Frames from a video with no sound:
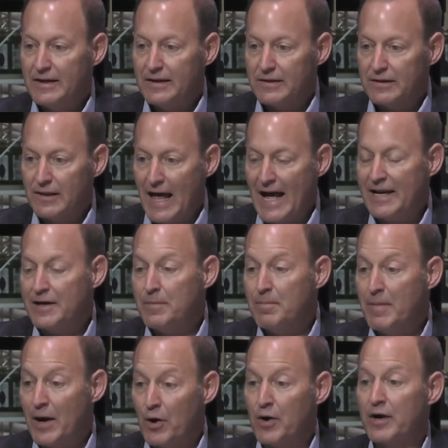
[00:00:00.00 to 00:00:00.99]
Latin
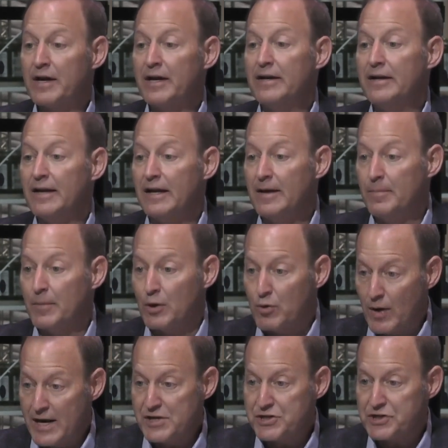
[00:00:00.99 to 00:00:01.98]
American
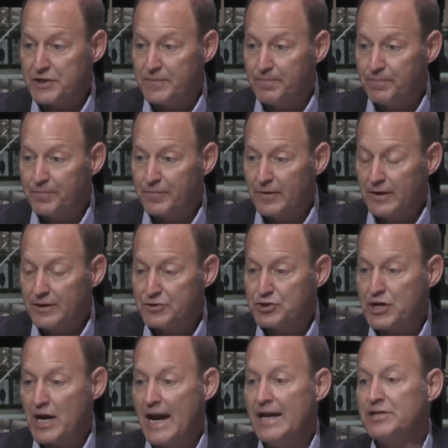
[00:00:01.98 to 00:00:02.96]
immigration is
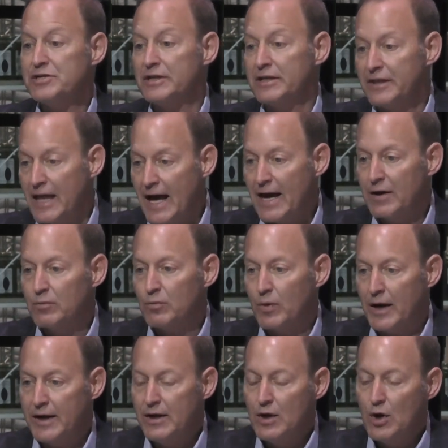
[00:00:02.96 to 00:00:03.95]
changing that,
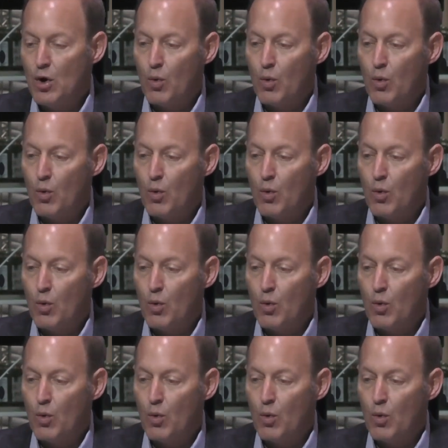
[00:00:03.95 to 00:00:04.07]
right?